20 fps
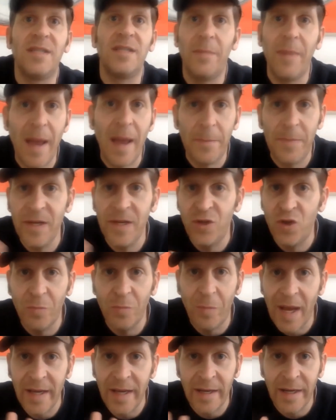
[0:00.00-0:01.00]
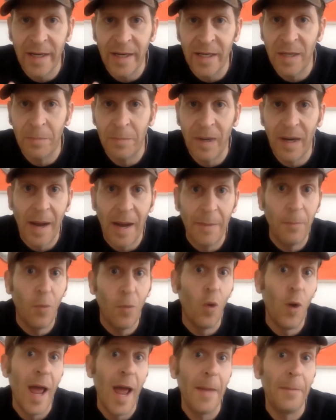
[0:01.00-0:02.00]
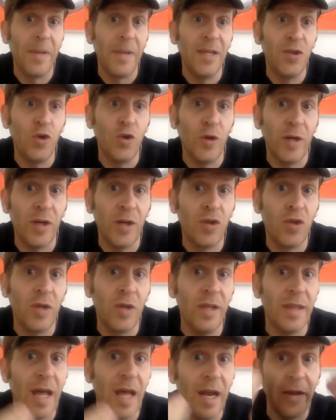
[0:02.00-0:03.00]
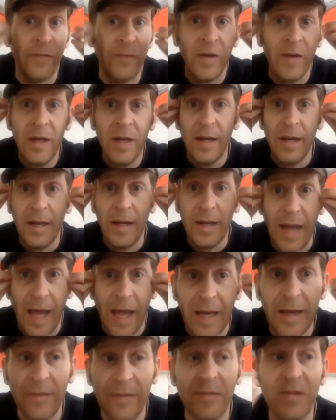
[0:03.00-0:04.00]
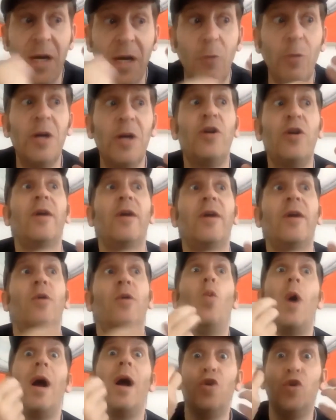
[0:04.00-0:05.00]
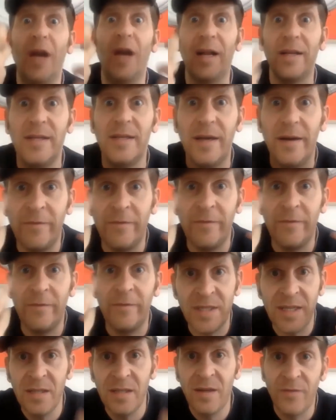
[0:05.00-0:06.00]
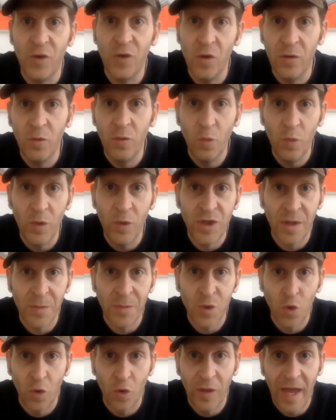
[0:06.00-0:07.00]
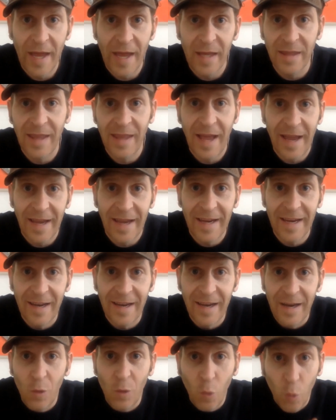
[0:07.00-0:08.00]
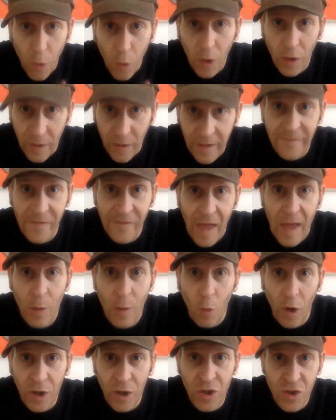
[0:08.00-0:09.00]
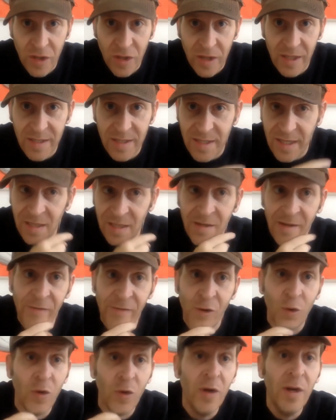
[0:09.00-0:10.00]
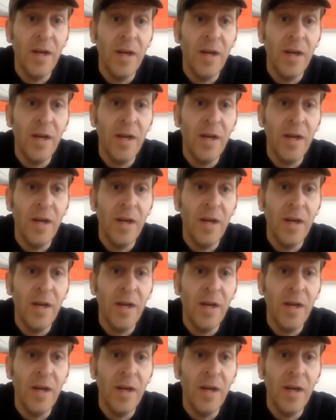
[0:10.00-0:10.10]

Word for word: I'm happy to make it, but I'm more happy to that if like if someone could get one good idea from this interview, which I'm sure they they will if they watch this interview.